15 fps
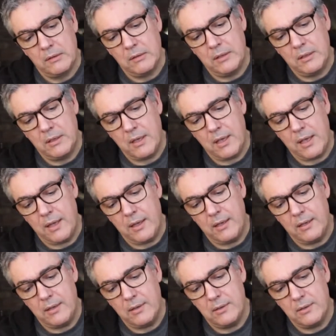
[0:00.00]

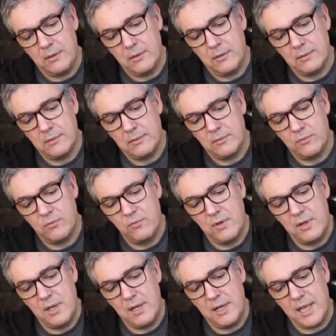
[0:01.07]
Okay.
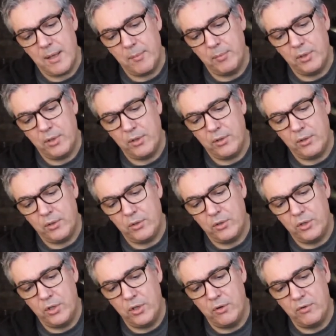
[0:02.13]
Really am
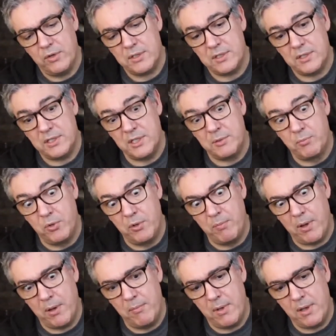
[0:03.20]
curious. This is brewed
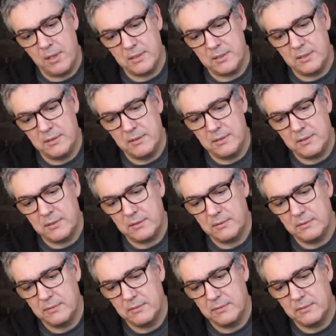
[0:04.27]
by Marston's.